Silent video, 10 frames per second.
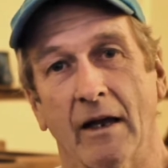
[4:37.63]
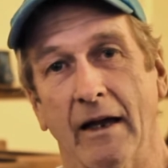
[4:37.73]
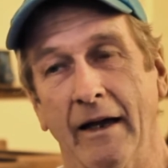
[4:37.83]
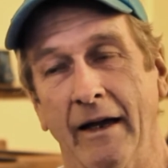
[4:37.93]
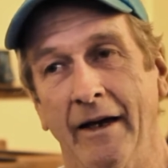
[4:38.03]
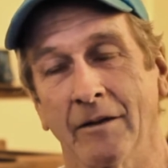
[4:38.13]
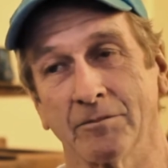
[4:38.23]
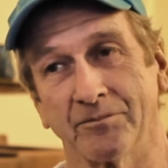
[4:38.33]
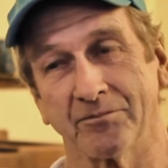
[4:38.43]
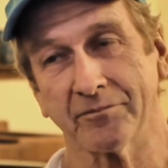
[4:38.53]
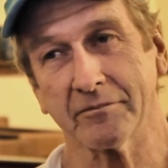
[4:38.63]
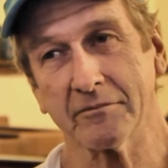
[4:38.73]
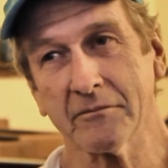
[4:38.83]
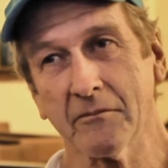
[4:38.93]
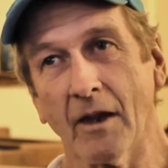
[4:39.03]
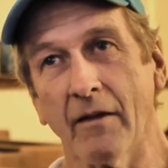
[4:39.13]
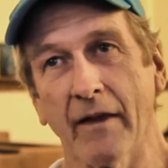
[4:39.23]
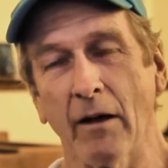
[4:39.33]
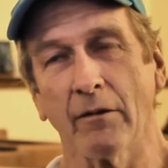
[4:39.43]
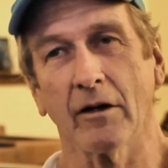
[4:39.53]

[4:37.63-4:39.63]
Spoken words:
and that